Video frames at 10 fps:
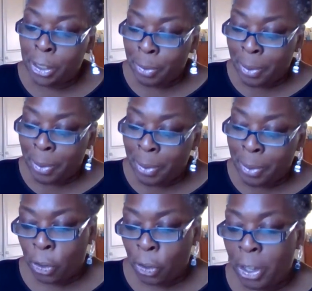on, you deal
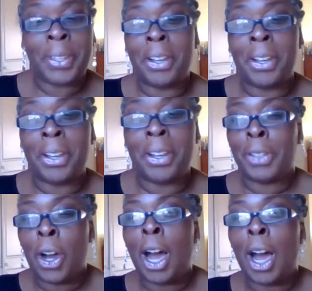with your grief in
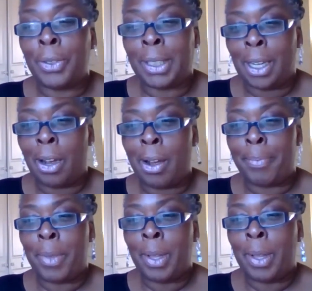your, your own
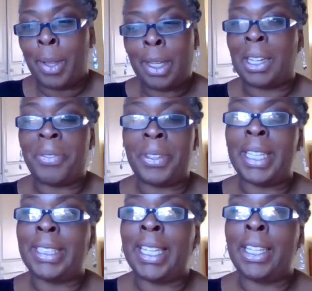time. I don't
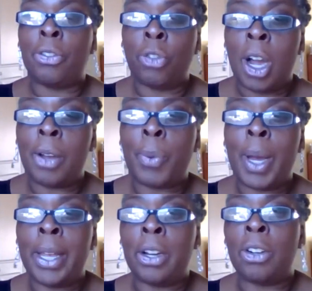think there's any right
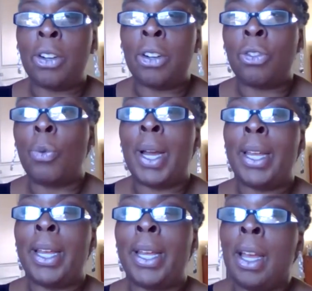way or wrong
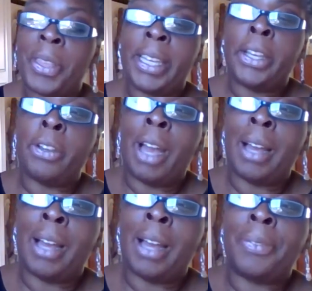way. I think
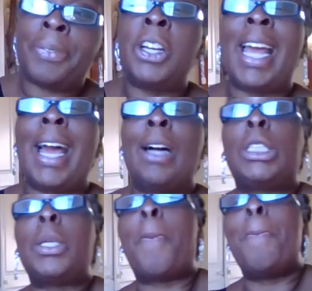you have to learn
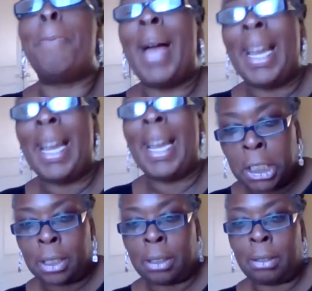how to
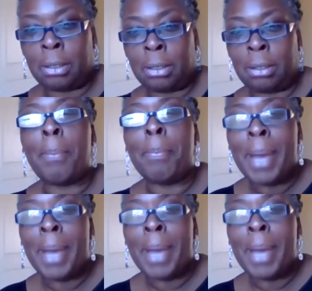manage,
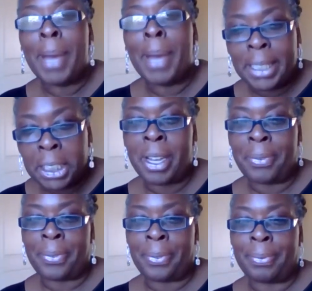manage your
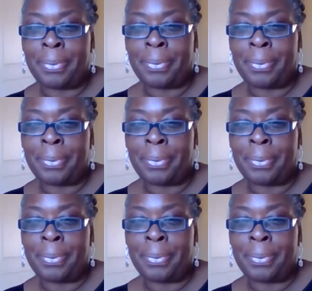grief